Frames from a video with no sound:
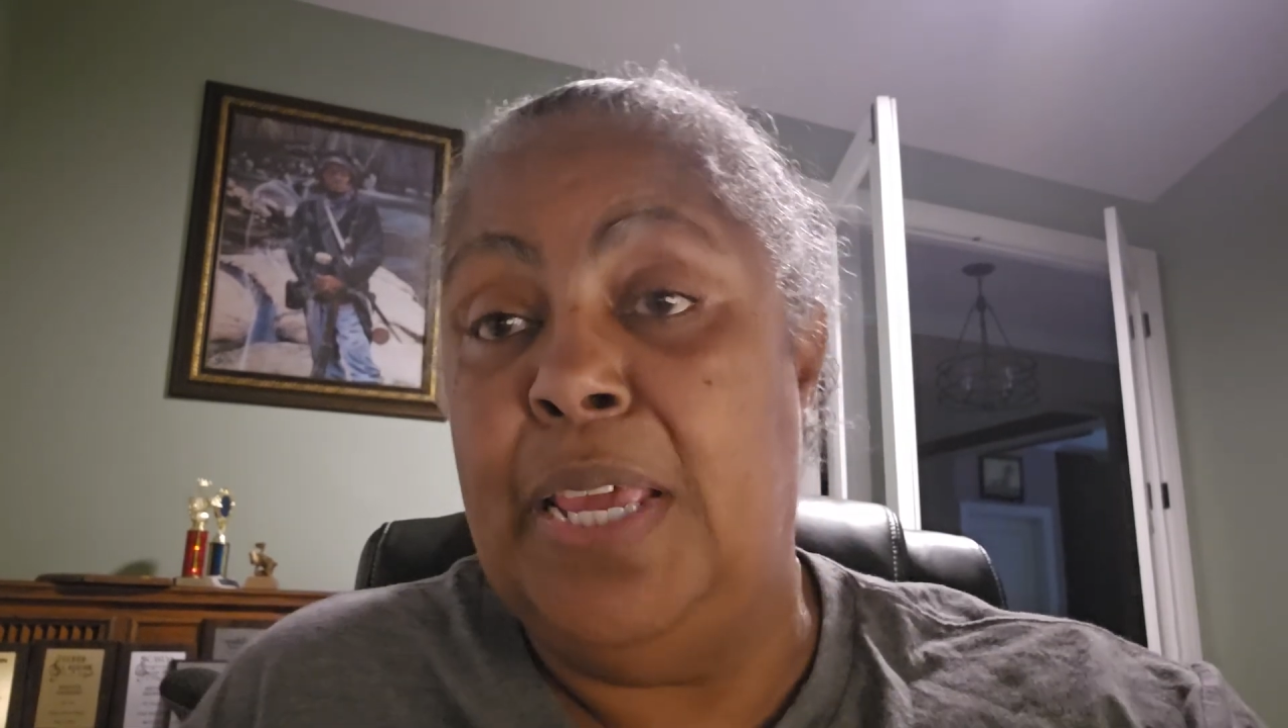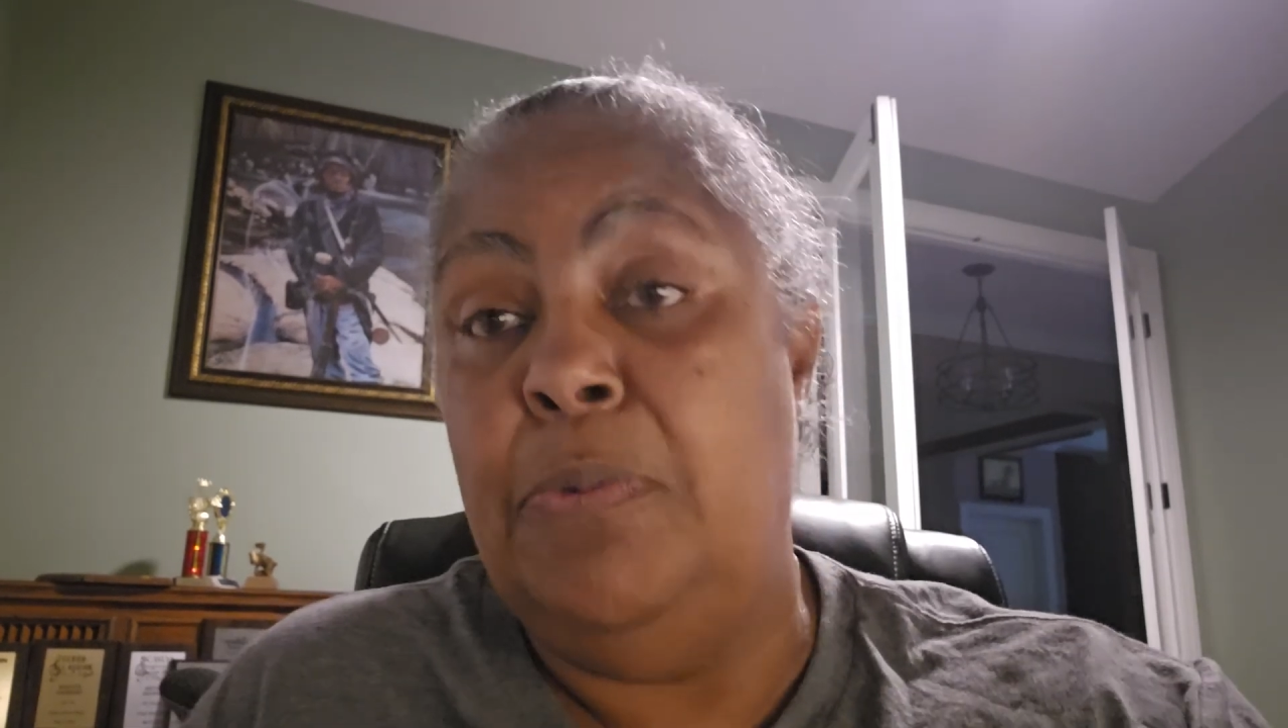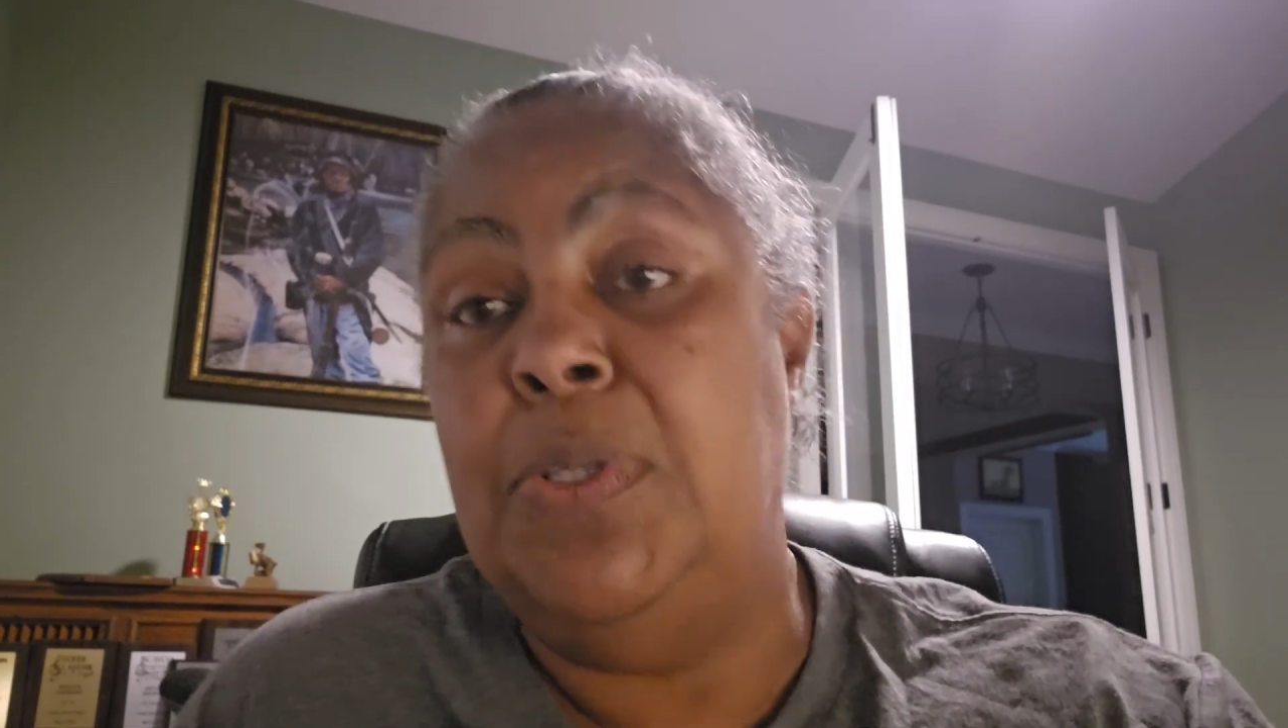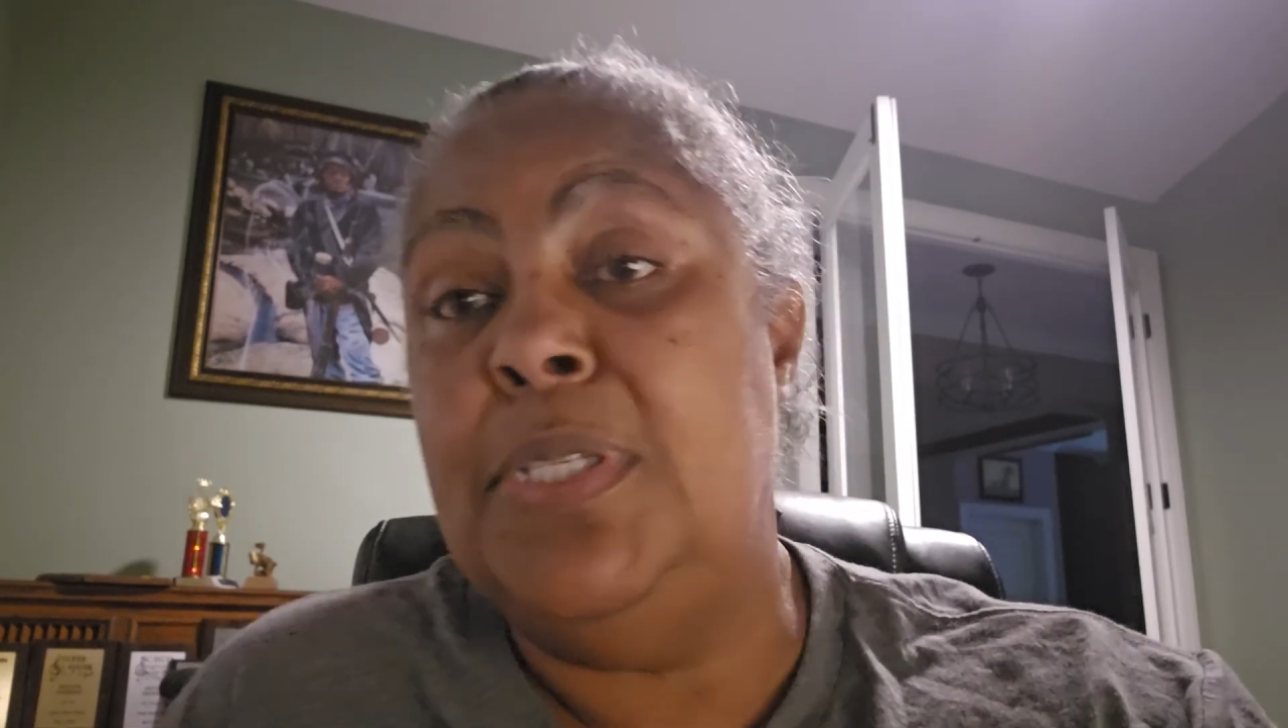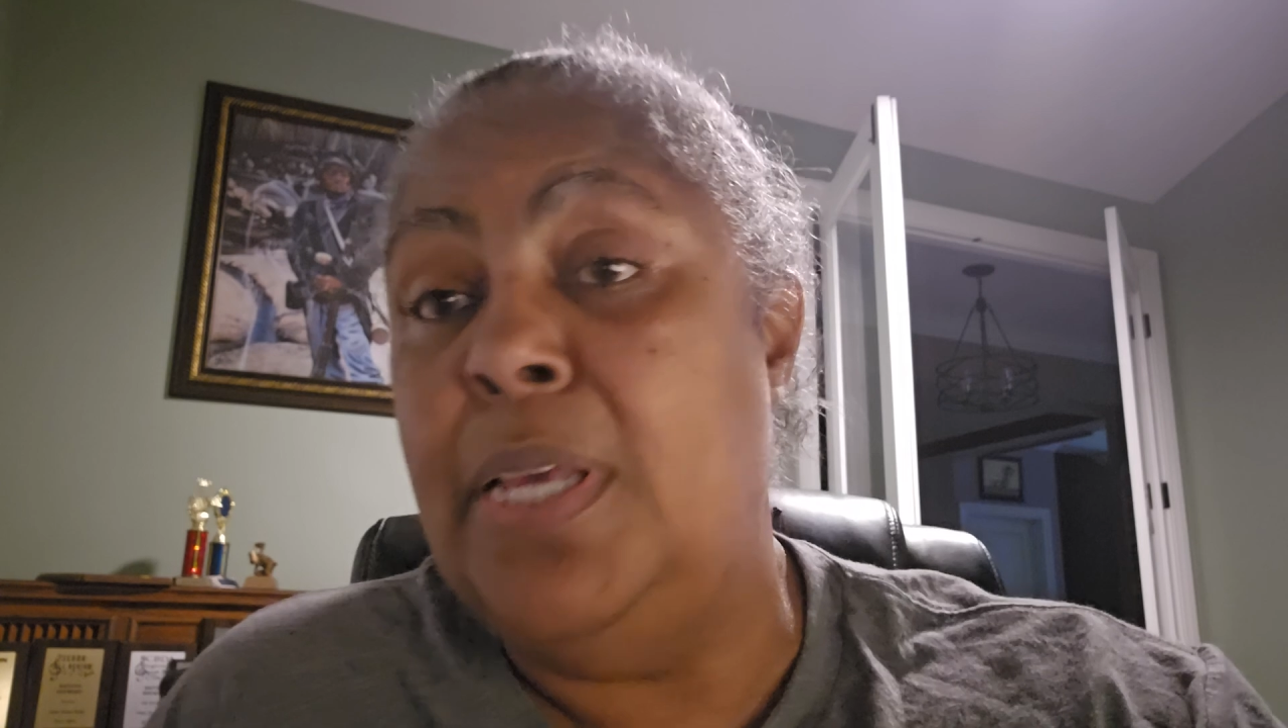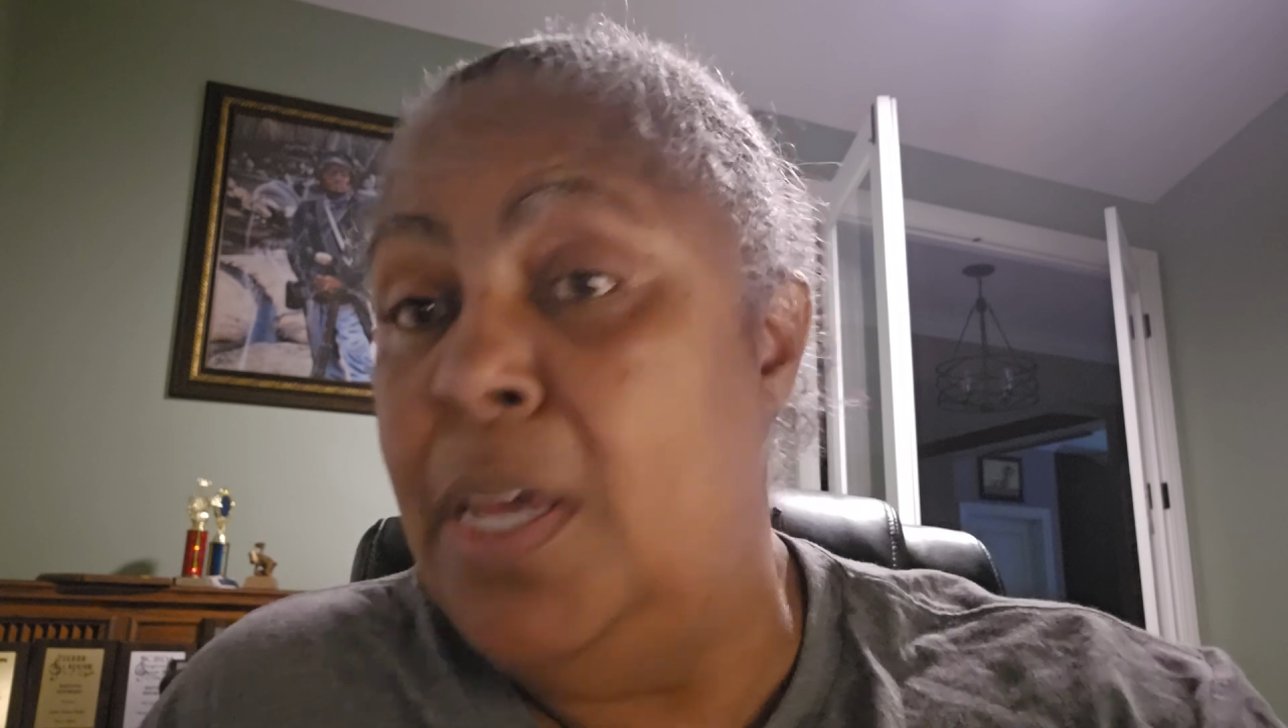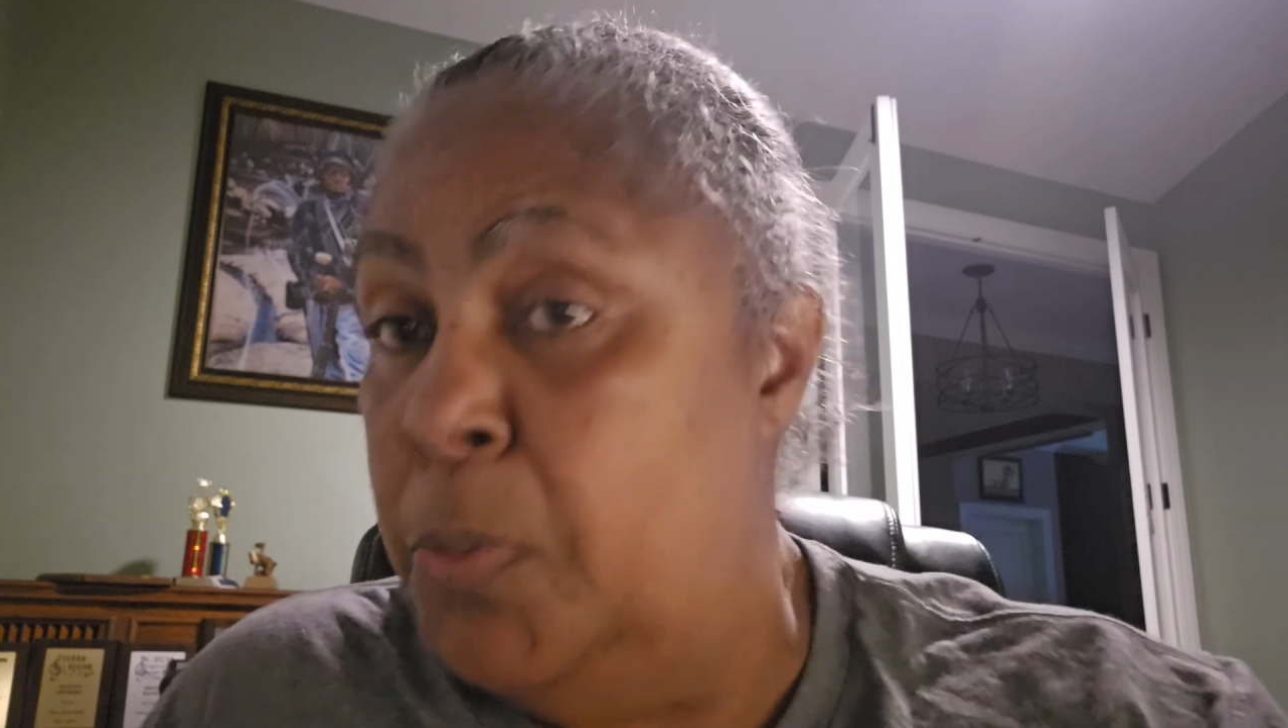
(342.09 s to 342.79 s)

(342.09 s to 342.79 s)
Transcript: name was